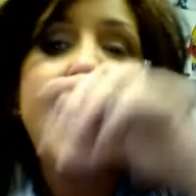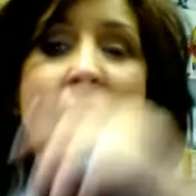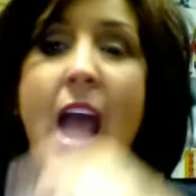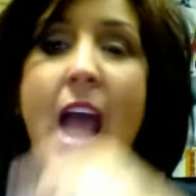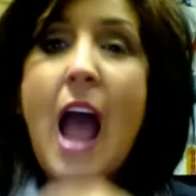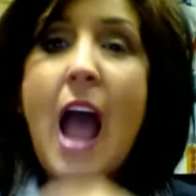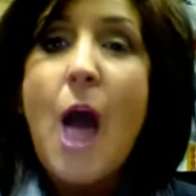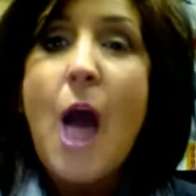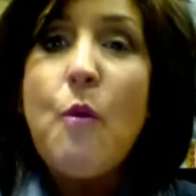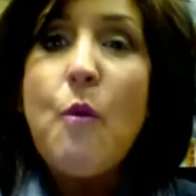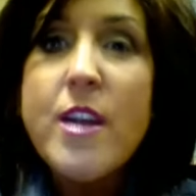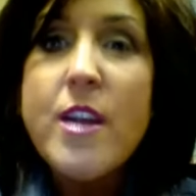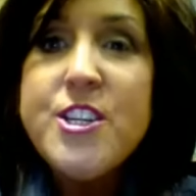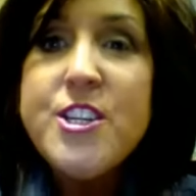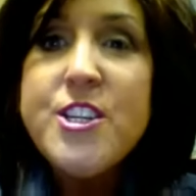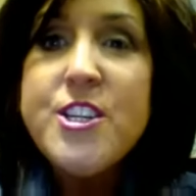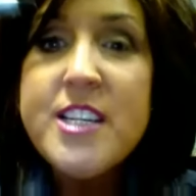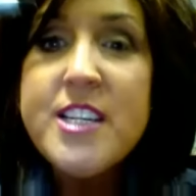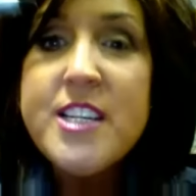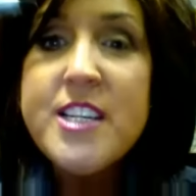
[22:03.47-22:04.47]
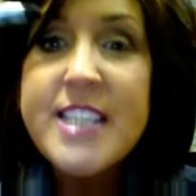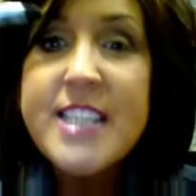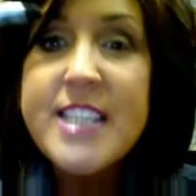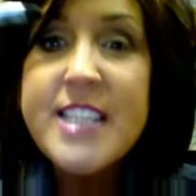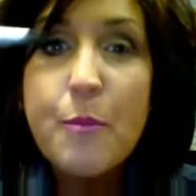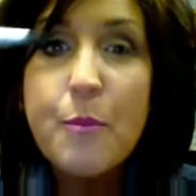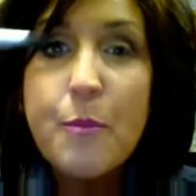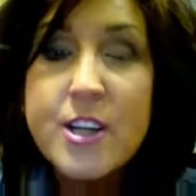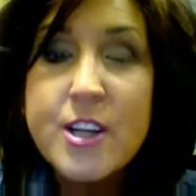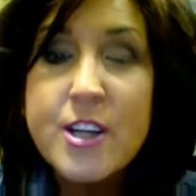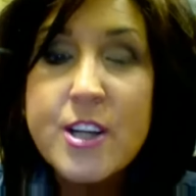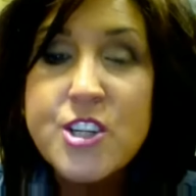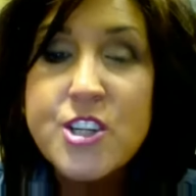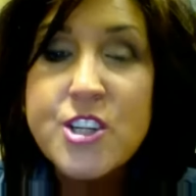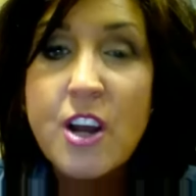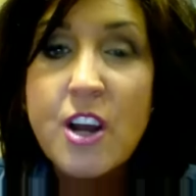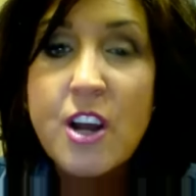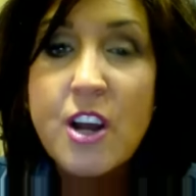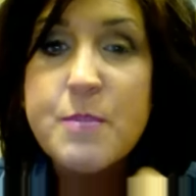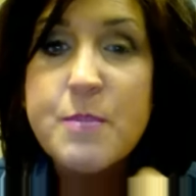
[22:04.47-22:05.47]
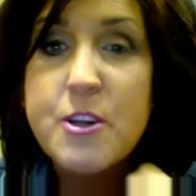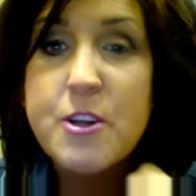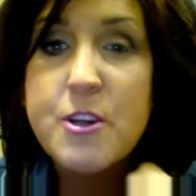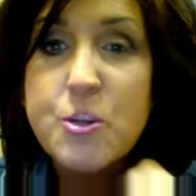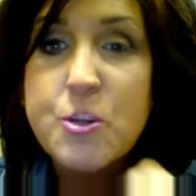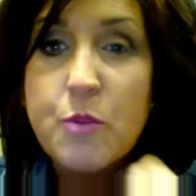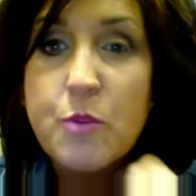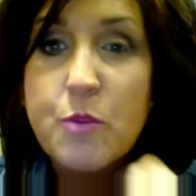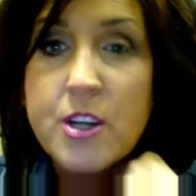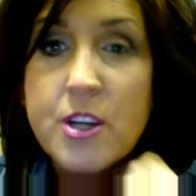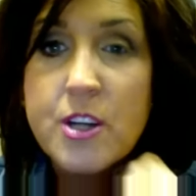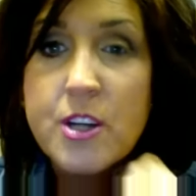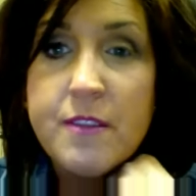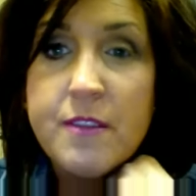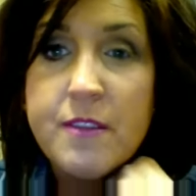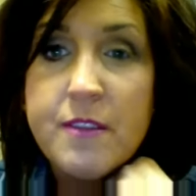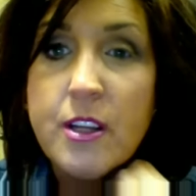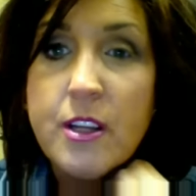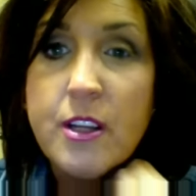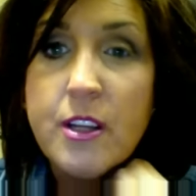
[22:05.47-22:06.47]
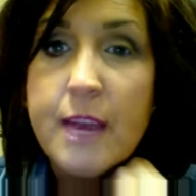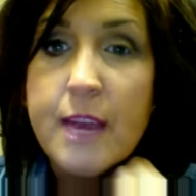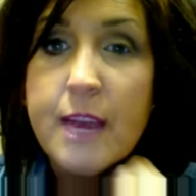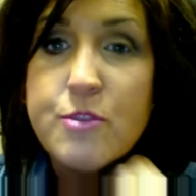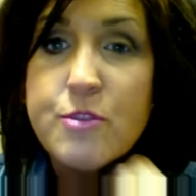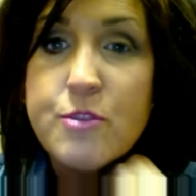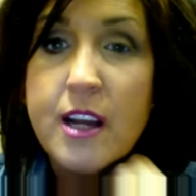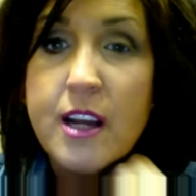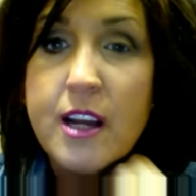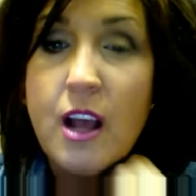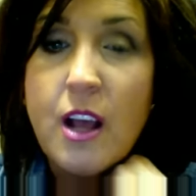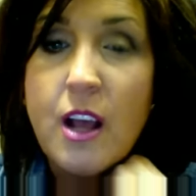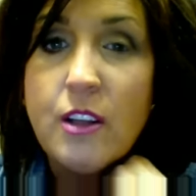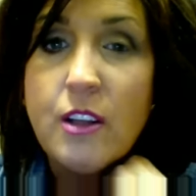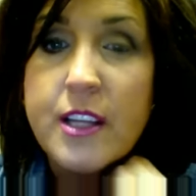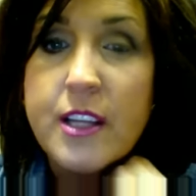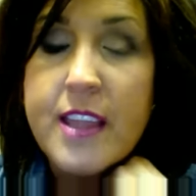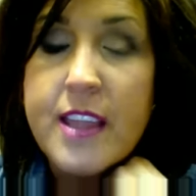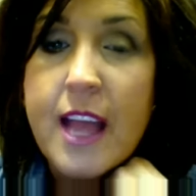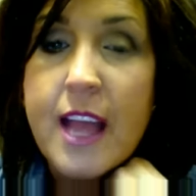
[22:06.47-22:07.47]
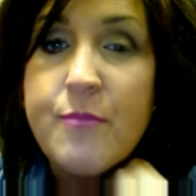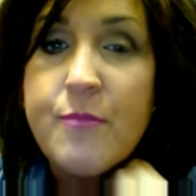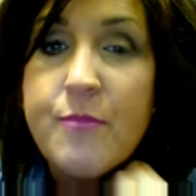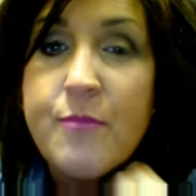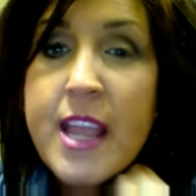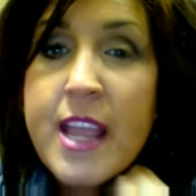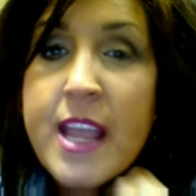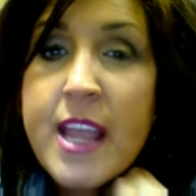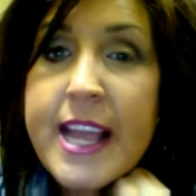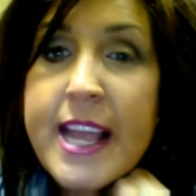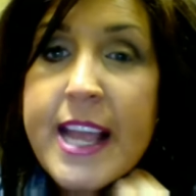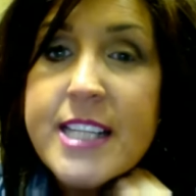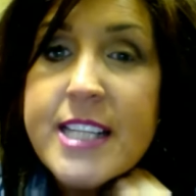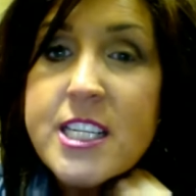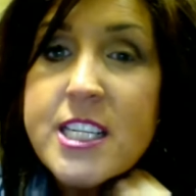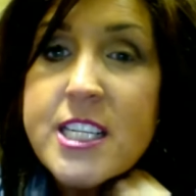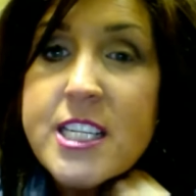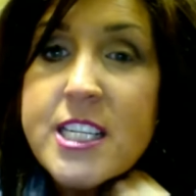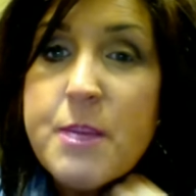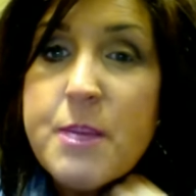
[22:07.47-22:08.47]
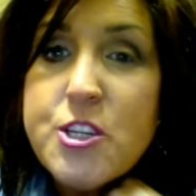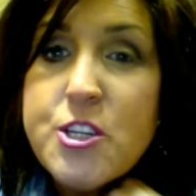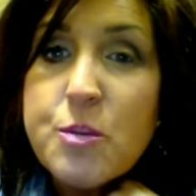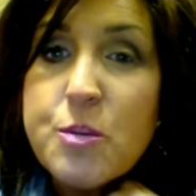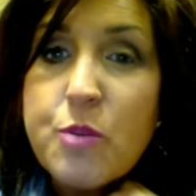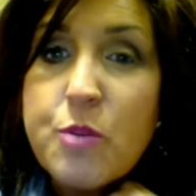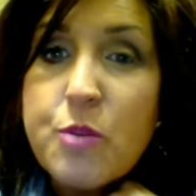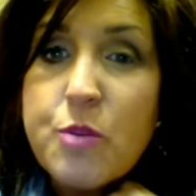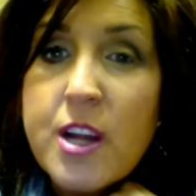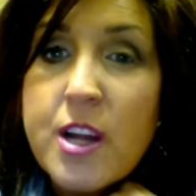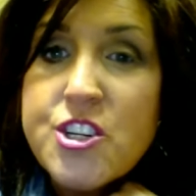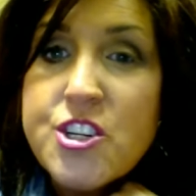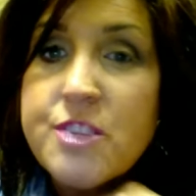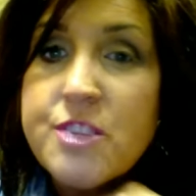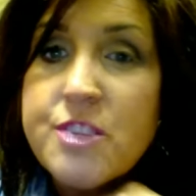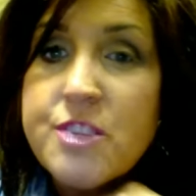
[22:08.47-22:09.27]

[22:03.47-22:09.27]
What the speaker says: I want you to take a brush called a smudger brush. If you look at it, I'm trying to, oh, look at that. It's a smudger brush.